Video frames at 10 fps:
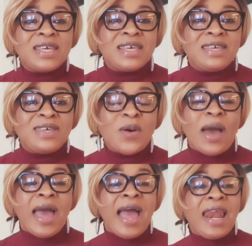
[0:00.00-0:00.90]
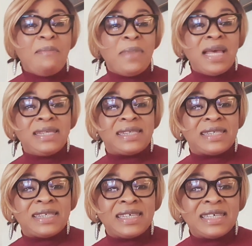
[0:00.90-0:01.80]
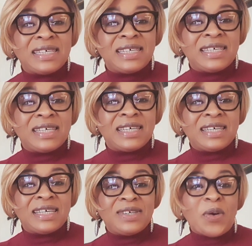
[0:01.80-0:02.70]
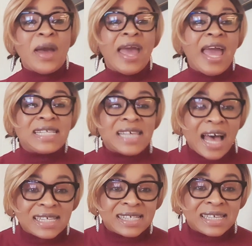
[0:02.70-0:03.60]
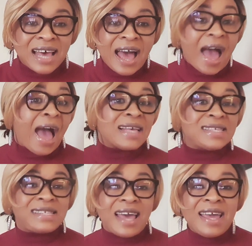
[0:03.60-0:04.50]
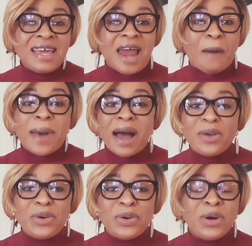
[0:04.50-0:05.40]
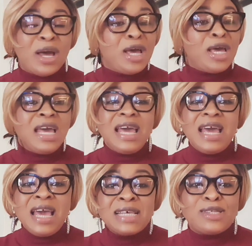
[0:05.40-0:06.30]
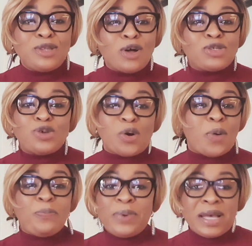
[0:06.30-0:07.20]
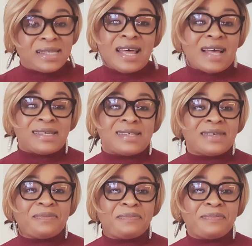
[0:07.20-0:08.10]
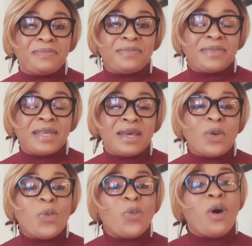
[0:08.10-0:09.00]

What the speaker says: your enemies, your haters are saying about you is not your business. What